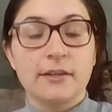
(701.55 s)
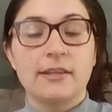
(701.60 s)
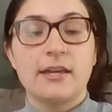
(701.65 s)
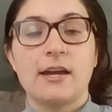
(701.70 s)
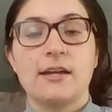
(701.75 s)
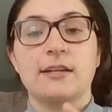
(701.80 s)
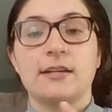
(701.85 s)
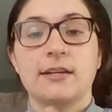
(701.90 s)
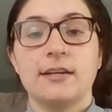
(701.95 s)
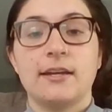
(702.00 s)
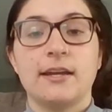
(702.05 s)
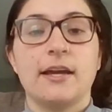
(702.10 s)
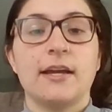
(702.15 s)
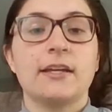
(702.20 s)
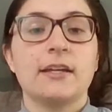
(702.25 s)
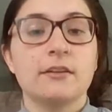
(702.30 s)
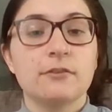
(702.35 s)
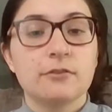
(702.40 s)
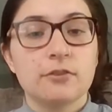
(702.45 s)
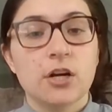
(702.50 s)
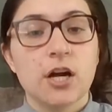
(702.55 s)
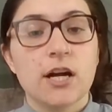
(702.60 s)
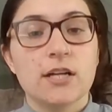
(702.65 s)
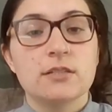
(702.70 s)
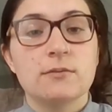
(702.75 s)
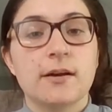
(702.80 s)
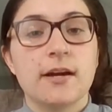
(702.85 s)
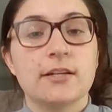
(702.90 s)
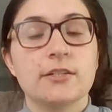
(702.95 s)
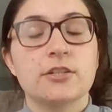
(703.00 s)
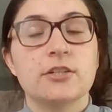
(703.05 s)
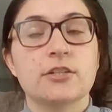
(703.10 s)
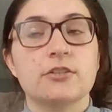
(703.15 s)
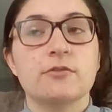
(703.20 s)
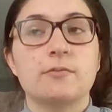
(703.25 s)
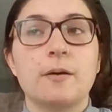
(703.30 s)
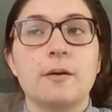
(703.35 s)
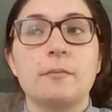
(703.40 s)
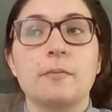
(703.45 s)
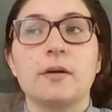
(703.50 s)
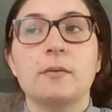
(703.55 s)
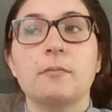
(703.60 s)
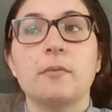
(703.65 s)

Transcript: They had a negative cross-match because remember,